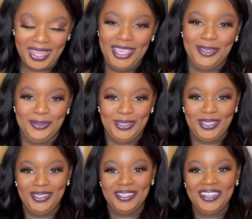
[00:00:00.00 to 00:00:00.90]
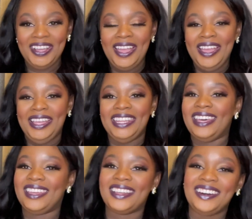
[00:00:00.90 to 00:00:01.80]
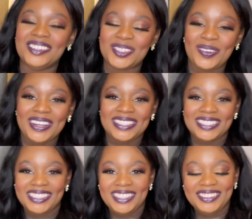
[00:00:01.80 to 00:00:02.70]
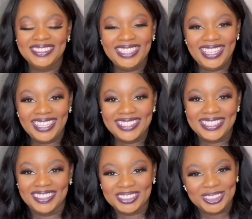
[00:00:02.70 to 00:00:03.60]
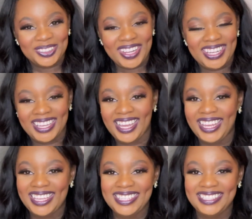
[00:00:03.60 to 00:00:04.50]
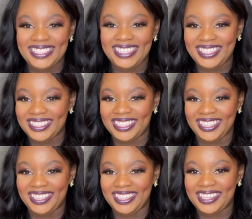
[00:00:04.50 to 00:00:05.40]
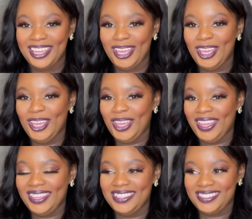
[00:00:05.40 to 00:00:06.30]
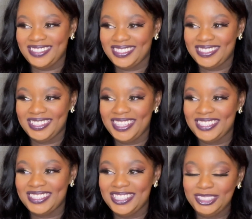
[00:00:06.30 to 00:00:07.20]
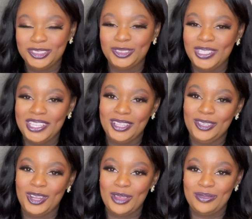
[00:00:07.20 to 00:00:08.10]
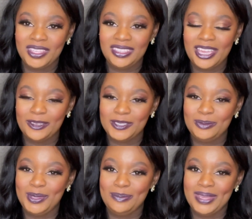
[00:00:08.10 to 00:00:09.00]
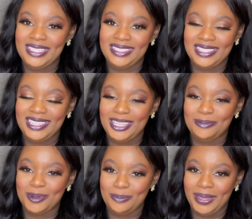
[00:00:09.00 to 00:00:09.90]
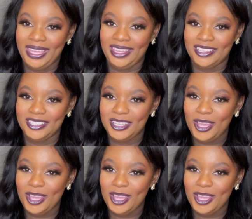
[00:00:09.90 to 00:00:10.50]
It was a lot. Like, I was wearing turtlenecks, I was trying to hide it. Like, it's literally a lot. I think you have to be mentally prepared